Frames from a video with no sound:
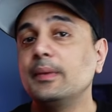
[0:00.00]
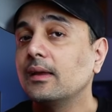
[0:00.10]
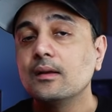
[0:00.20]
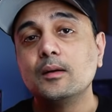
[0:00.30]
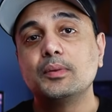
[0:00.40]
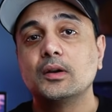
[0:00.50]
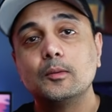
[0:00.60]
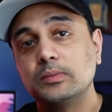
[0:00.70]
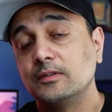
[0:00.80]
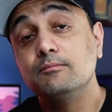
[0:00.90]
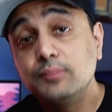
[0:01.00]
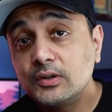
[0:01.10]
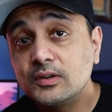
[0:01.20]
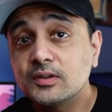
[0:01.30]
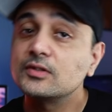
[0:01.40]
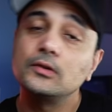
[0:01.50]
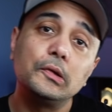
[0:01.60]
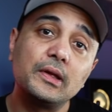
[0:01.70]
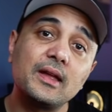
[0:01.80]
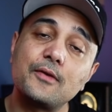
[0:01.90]
picking up a couple of books or
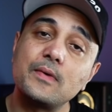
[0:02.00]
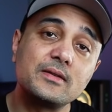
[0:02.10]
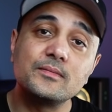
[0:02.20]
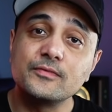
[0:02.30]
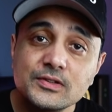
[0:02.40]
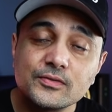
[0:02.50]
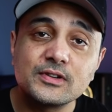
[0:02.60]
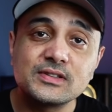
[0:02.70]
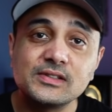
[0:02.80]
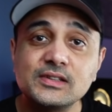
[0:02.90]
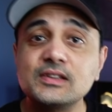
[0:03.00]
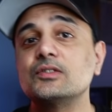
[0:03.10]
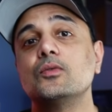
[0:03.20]
looking at random resources